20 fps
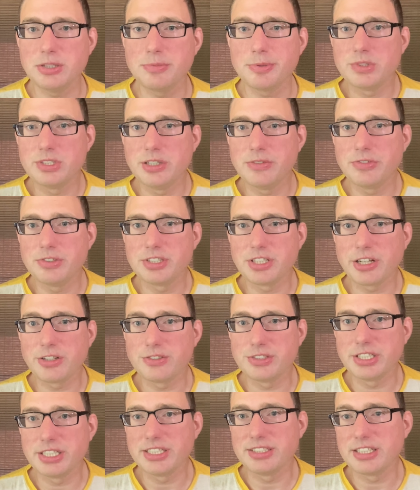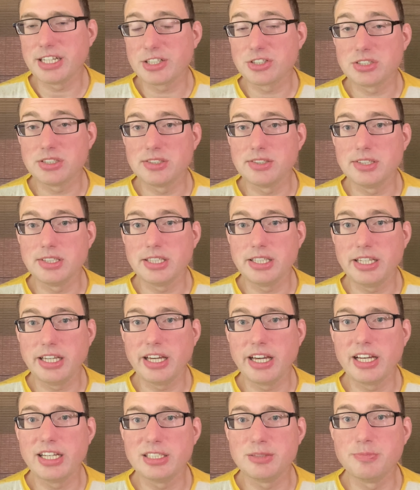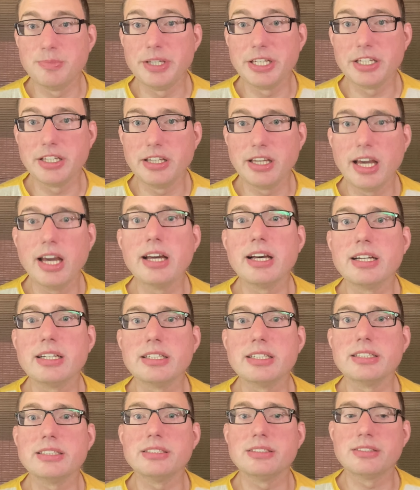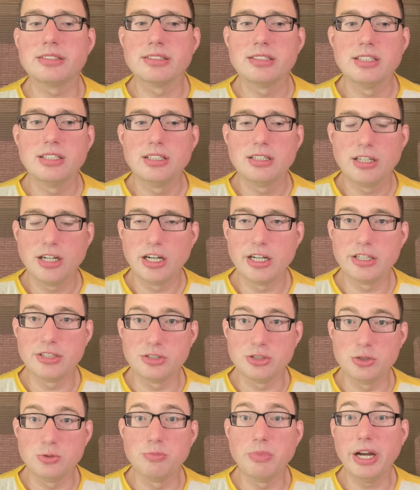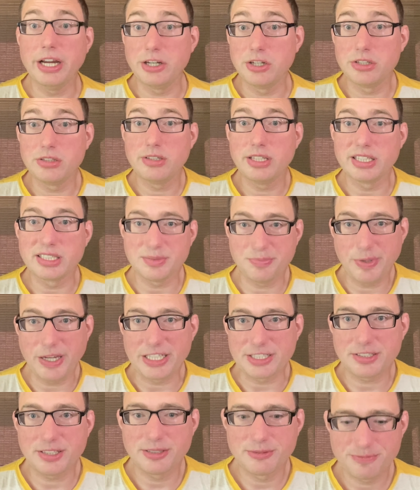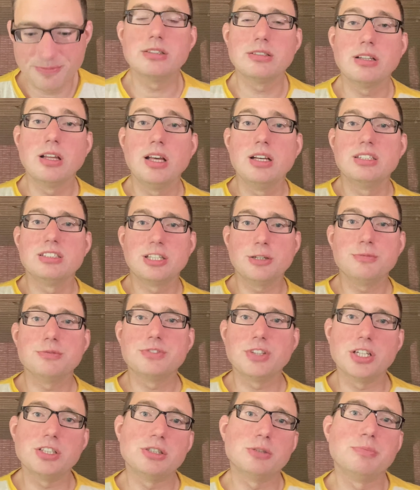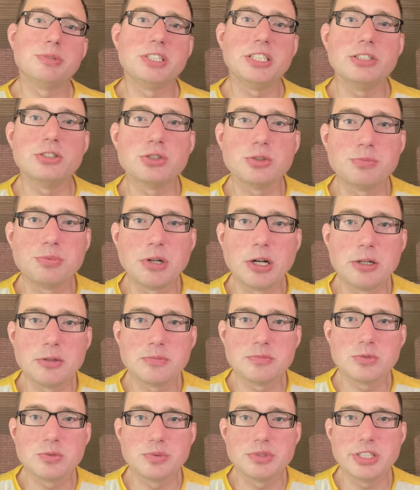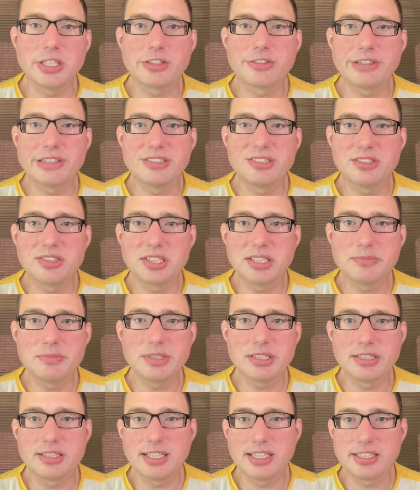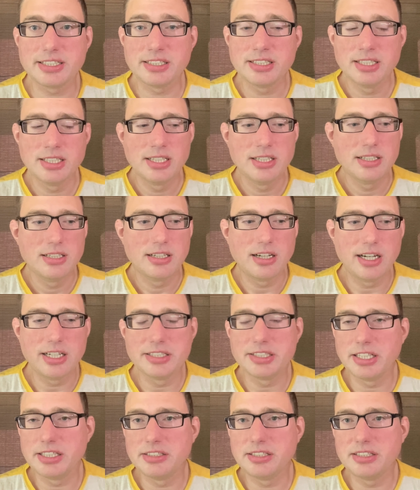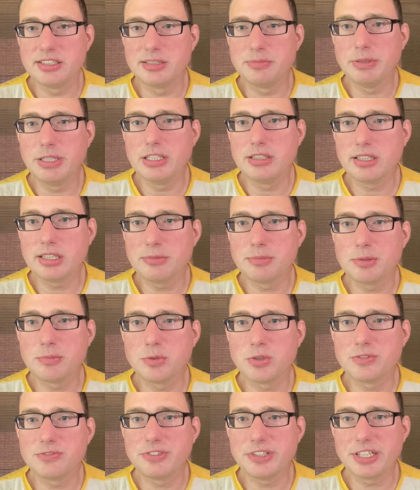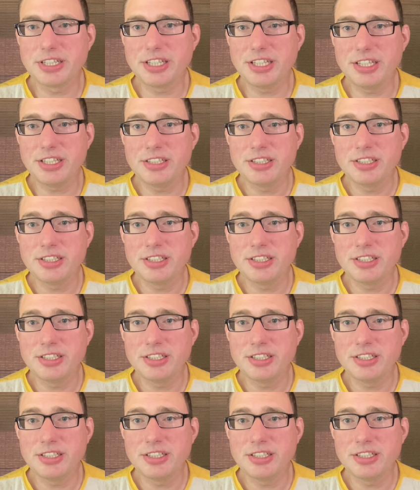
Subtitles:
The difference I don't think is actually as big as you might expect. Some of the other potential problems with integrated systems is that they tend to be a little bit more finicky.